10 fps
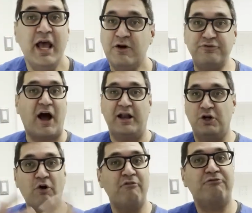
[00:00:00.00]
Fine,
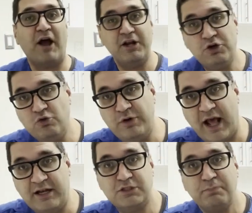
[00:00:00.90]
go and find a new
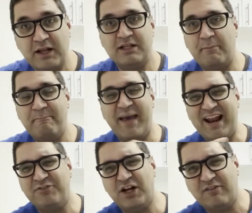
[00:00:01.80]
dentist. But the
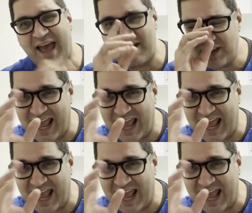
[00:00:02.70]
benefit of having